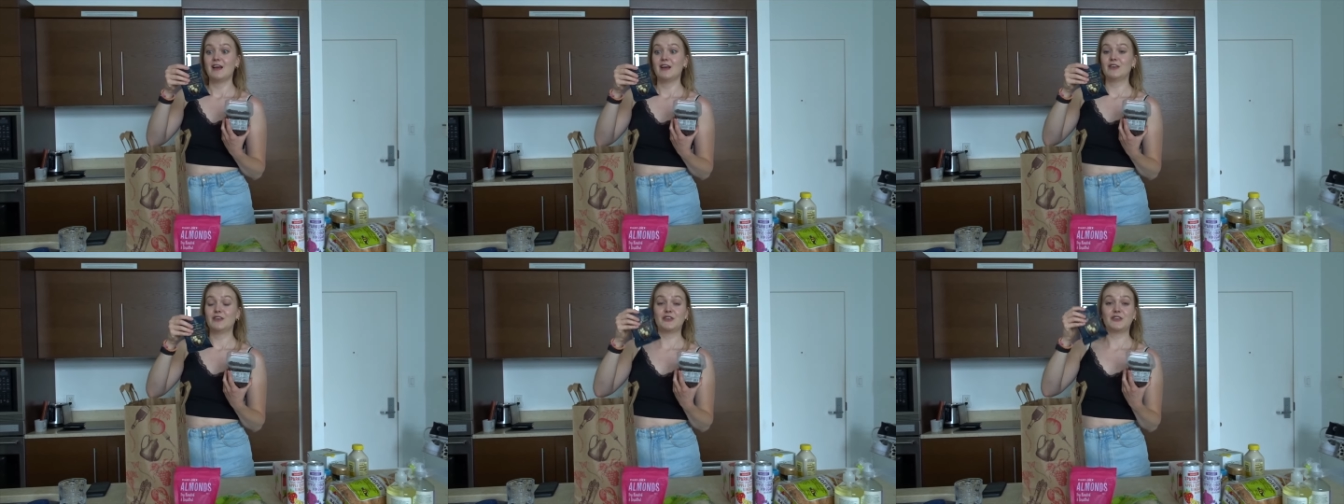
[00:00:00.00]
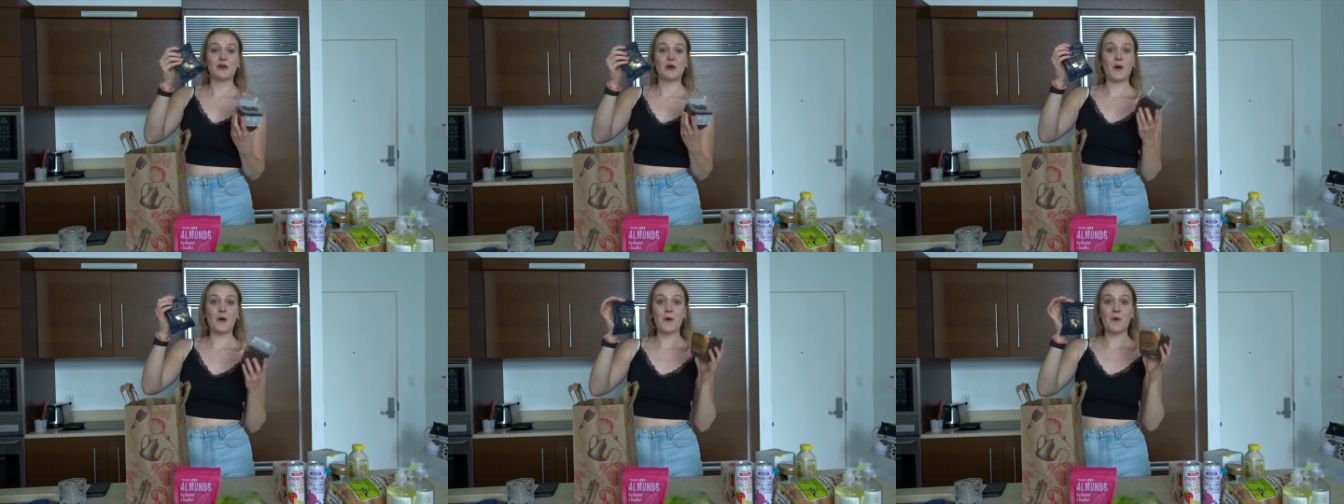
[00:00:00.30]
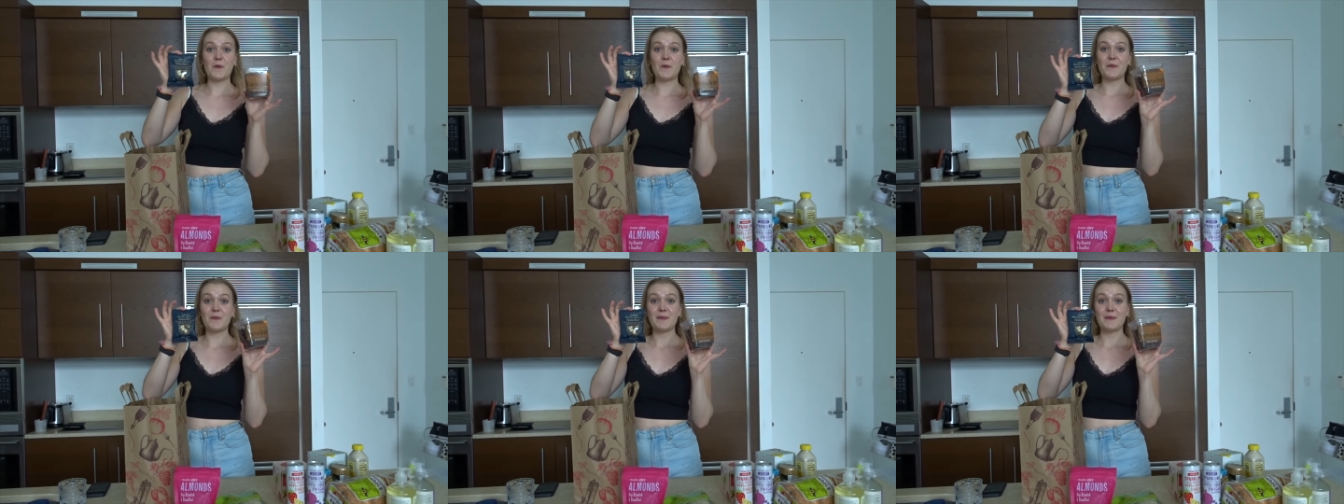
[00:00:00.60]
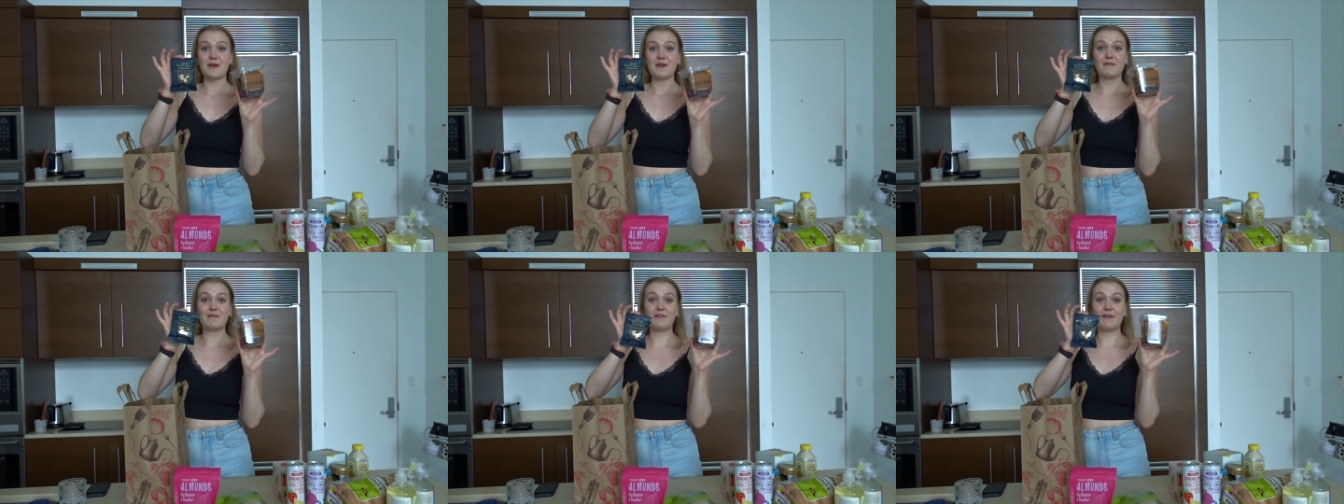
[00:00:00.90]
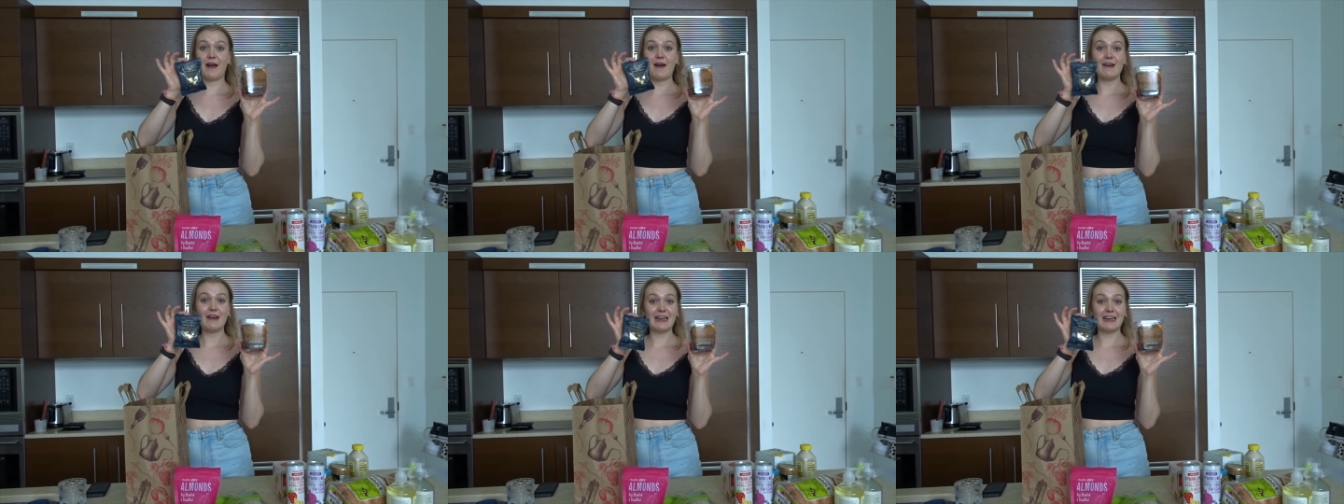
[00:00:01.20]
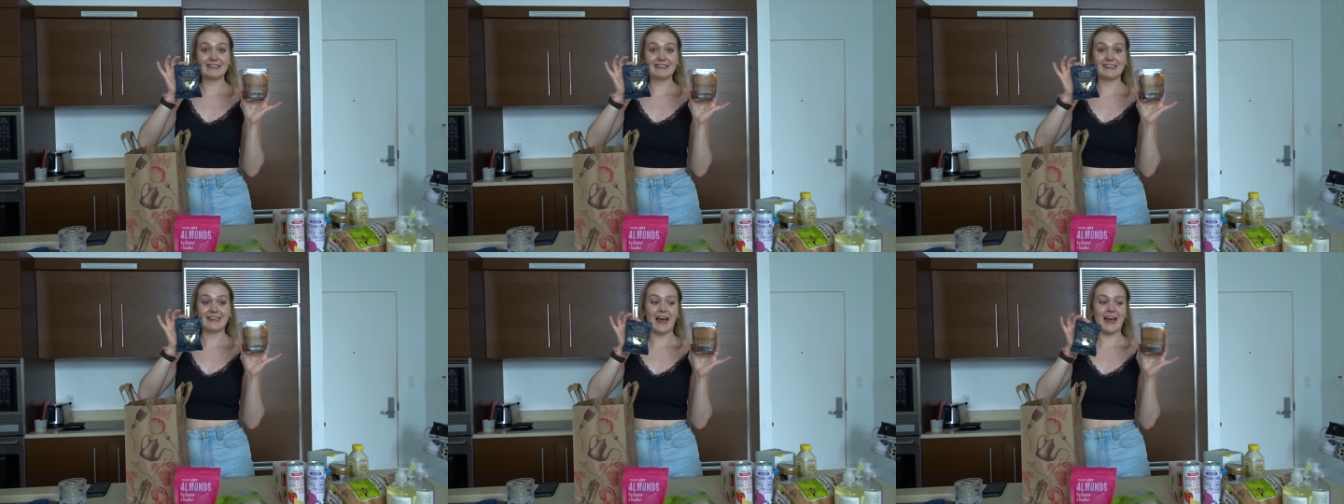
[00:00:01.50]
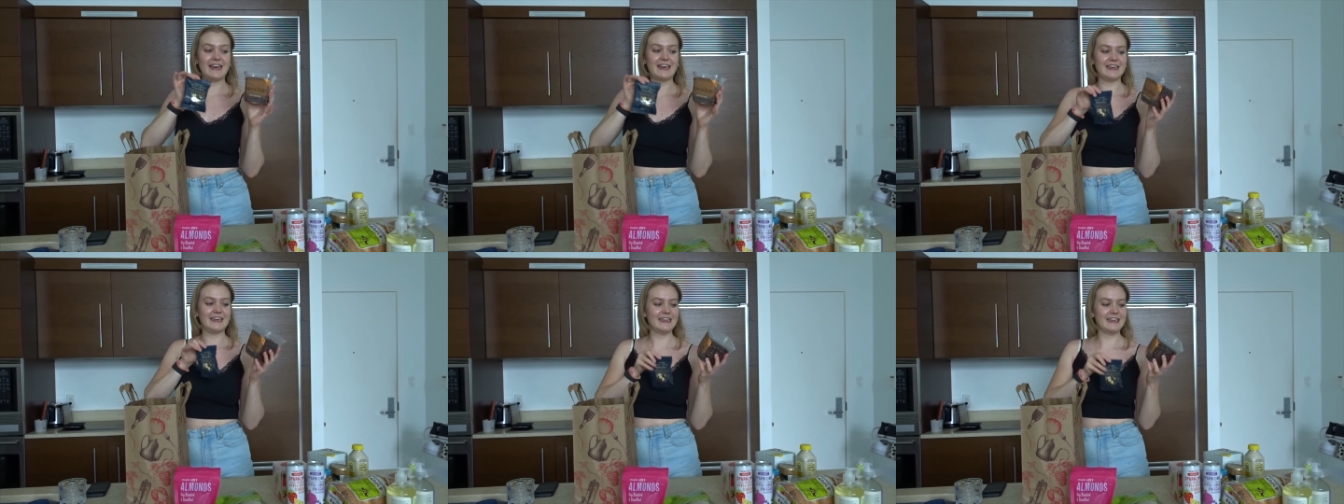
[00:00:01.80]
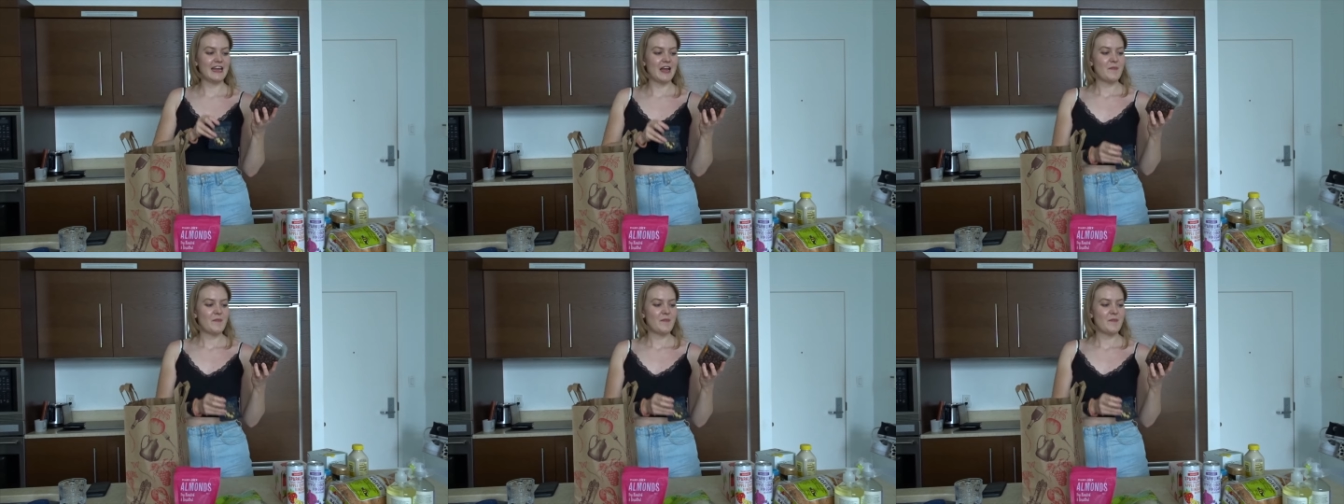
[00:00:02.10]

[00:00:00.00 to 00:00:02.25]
So I'm very excited.